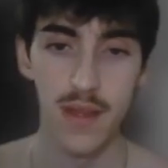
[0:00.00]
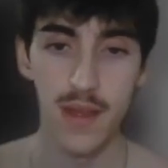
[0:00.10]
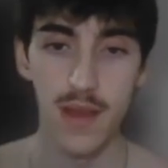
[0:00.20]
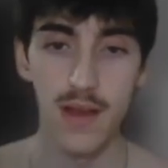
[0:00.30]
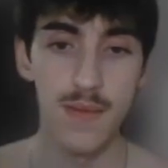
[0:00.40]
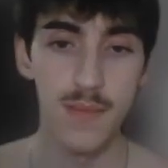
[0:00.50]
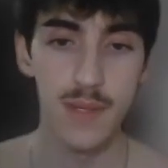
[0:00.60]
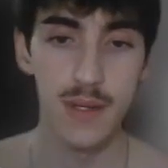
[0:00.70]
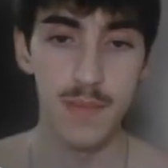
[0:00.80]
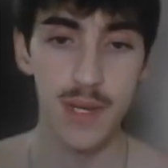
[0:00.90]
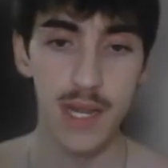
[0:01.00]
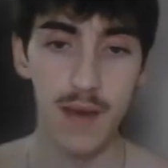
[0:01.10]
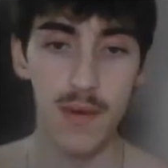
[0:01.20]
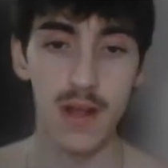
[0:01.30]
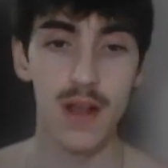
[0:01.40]
But
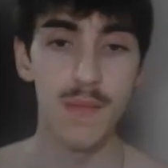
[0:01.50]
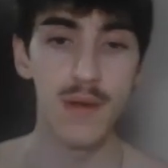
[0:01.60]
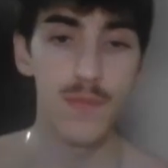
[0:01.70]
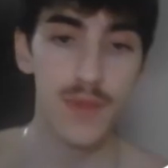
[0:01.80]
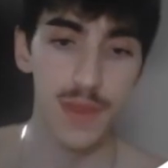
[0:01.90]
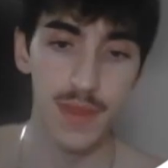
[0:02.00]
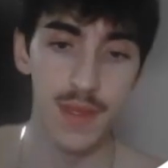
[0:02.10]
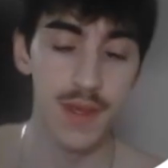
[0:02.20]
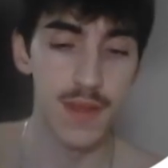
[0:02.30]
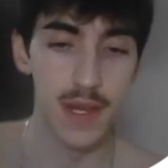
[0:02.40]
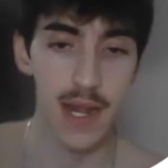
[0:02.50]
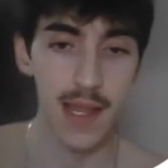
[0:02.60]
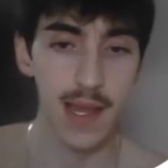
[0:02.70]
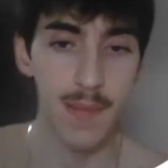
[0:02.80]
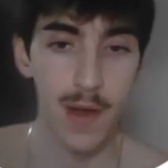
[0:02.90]
now I'm going to come in with the
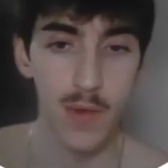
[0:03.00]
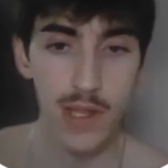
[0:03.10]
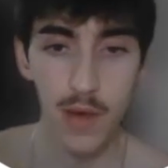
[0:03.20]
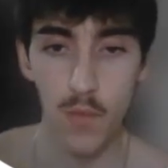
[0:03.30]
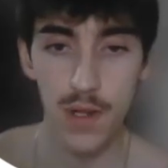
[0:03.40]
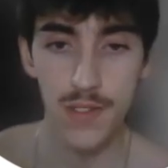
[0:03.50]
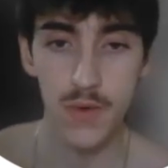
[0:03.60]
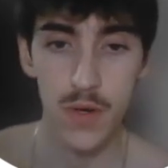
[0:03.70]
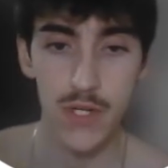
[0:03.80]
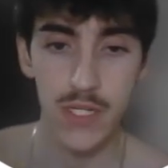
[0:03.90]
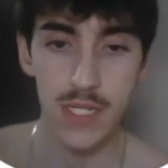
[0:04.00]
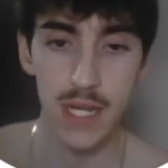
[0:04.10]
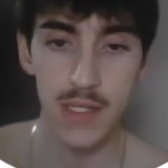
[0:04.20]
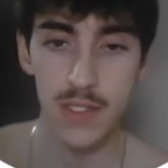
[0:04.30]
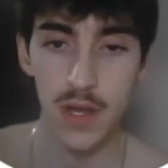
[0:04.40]
Annihilape. I will let 1 Scorching
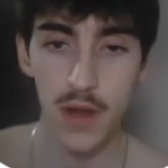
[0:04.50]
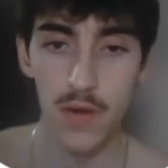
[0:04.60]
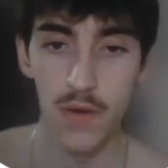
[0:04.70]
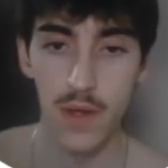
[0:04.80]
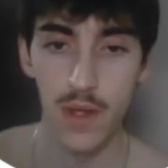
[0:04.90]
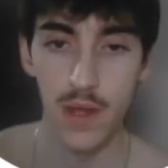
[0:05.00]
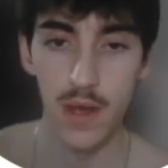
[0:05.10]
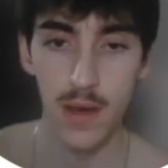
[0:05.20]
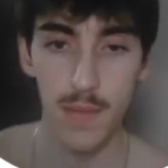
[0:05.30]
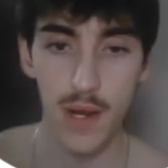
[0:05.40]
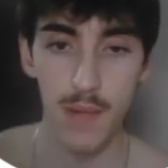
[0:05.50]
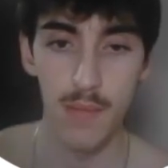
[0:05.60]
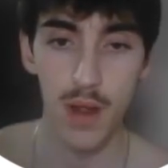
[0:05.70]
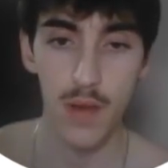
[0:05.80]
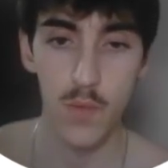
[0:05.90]
Sands go, but I
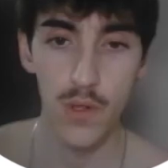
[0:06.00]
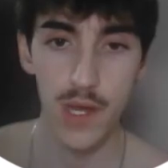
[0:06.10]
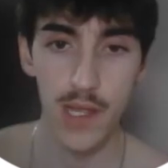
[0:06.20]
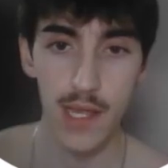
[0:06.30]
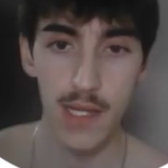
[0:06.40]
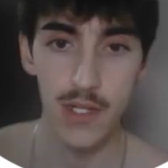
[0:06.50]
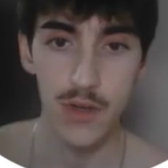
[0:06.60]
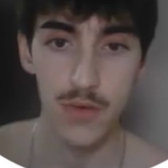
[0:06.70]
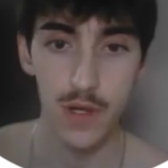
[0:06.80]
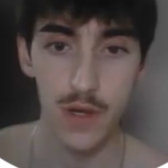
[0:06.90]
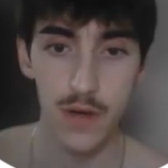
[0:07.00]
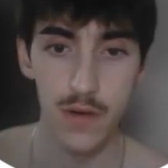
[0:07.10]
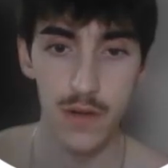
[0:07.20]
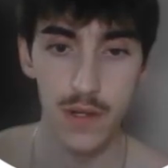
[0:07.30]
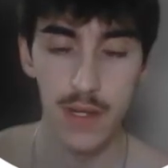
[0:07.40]
probably will not let 2
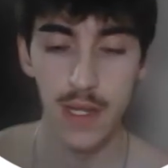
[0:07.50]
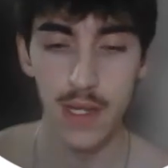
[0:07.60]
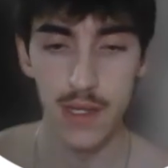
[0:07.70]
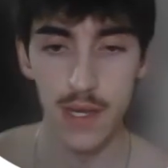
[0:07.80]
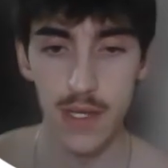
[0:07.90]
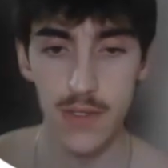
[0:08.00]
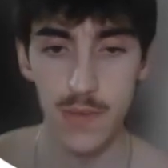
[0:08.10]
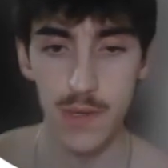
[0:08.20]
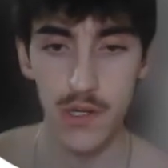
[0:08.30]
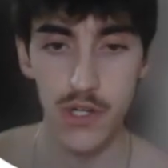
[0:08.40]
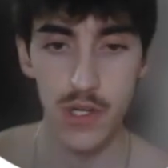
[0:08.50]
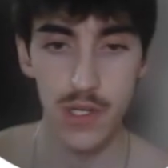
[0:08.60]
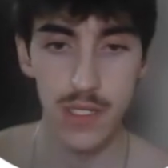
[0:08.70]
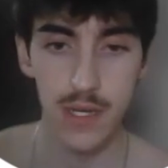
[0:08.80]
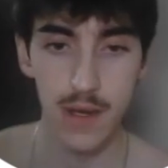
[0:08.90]
go. Yeah, so I'm going to shield
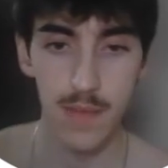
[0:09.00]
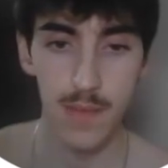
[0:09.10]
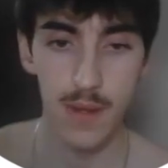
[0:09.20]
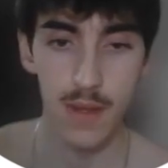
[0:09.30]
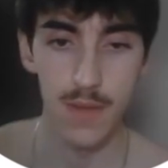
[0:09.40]
this up.